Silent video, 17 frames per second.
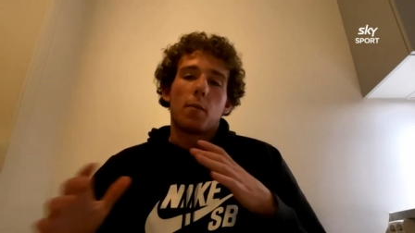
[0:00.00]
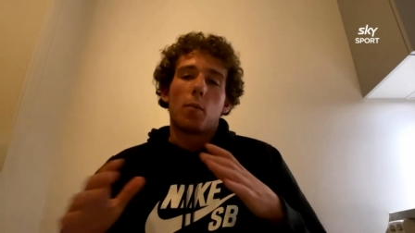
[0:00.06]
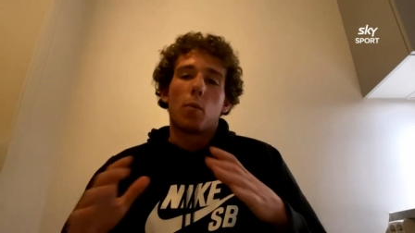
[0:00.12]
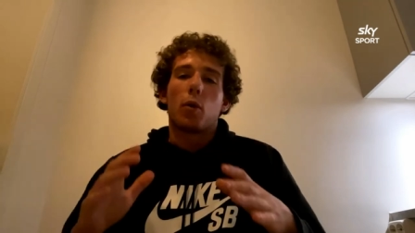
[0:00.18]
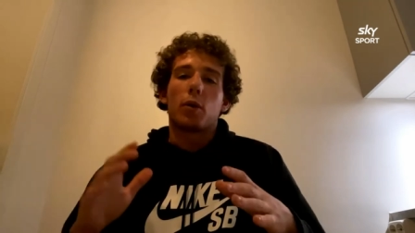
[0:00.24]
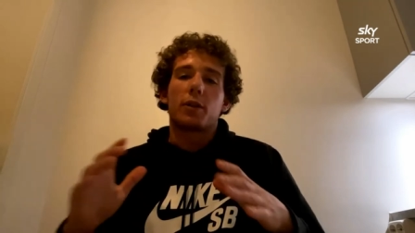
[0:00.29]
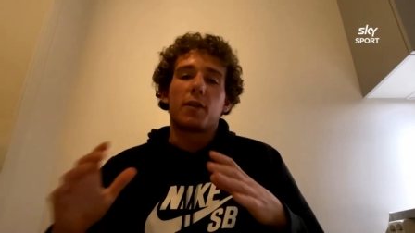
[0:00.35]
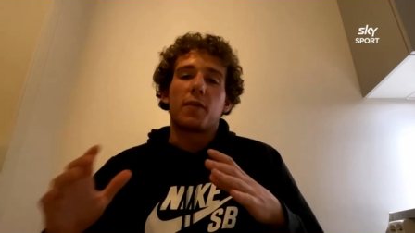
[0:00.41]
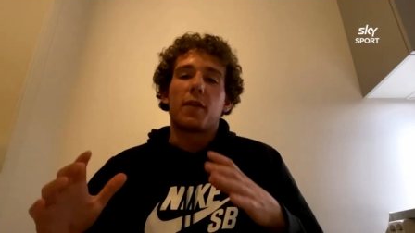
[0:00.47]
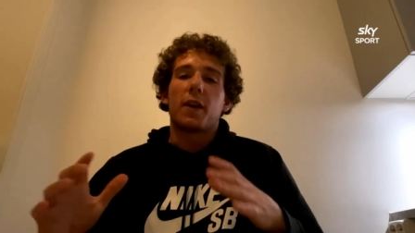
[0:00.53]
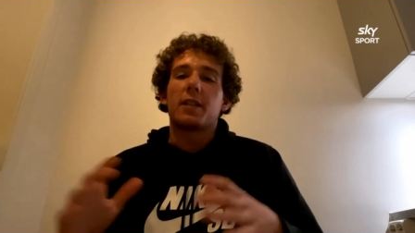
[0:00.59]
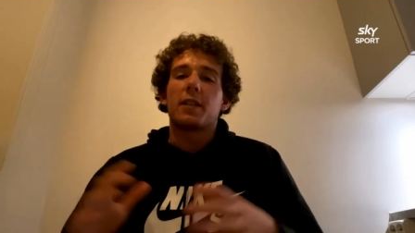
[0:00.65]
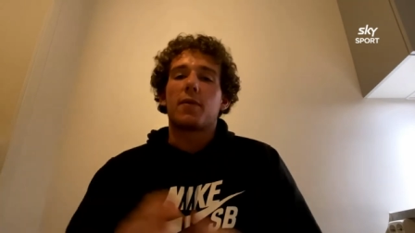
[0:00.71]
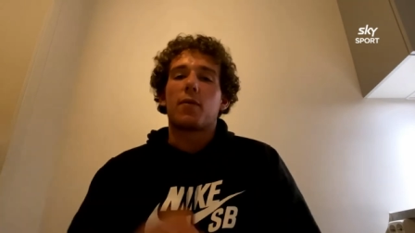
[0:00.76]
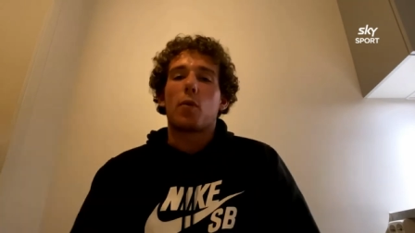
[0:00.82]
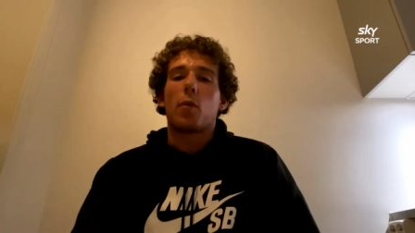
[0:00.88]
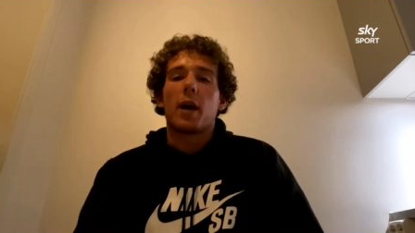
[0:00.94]
more
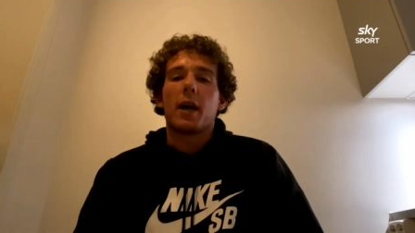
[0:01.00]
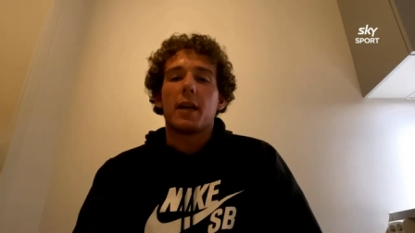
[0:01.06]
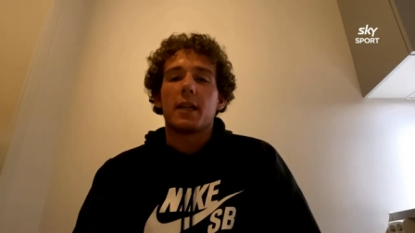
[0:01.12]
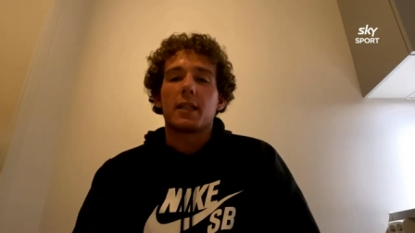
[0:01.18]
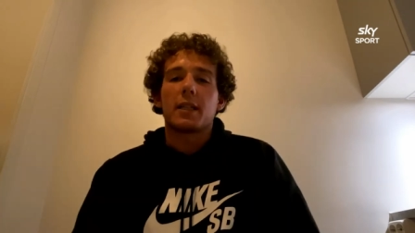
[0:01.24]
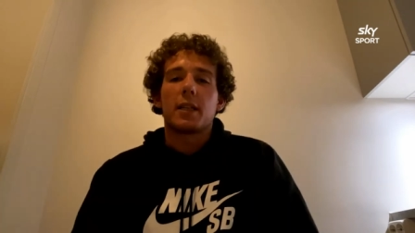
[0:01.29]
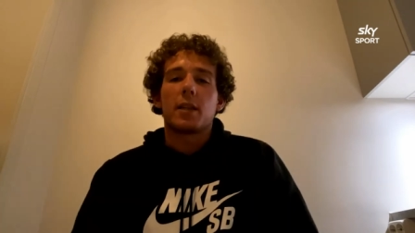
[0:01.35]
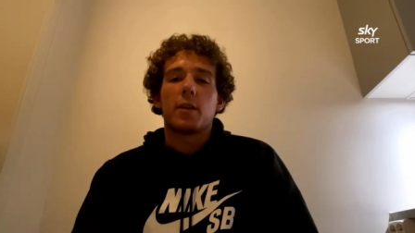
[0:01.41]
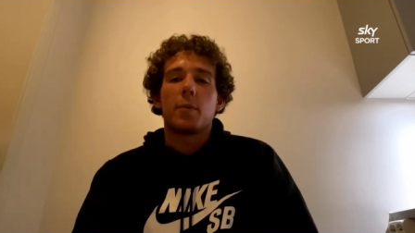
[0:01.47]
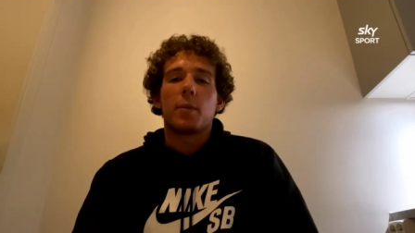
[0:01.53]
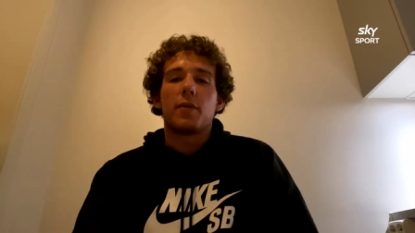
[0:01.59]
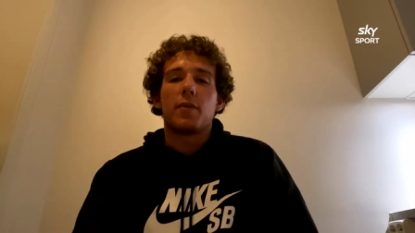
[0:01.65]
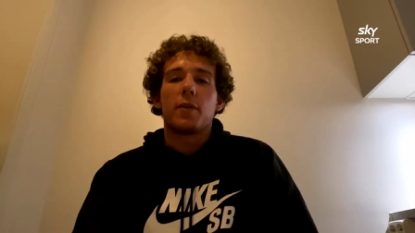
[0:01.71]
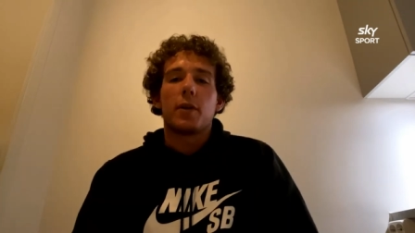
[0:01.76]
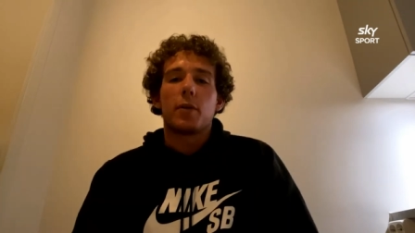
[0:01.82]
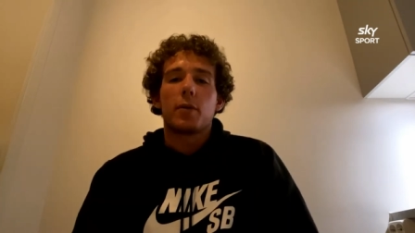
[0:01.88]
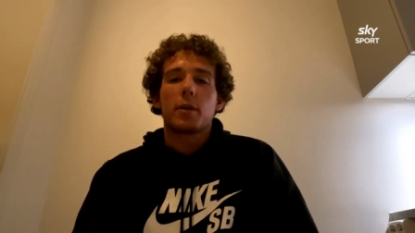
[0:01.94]
defensive awareness in the
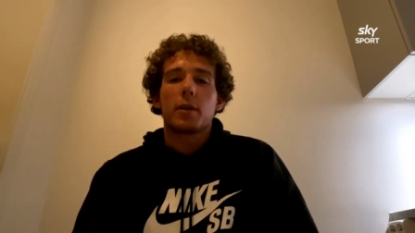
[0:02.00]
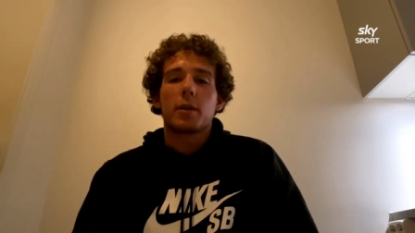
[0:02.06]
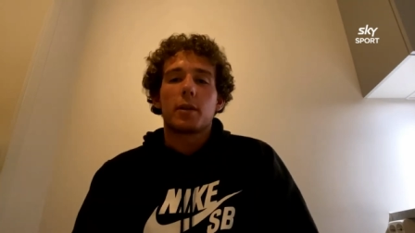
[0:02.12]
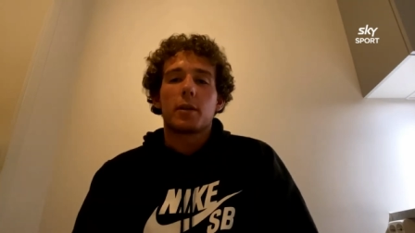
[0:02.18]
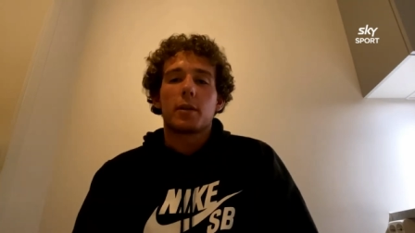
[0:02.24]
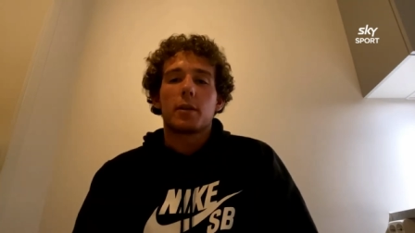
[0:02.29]
midfield.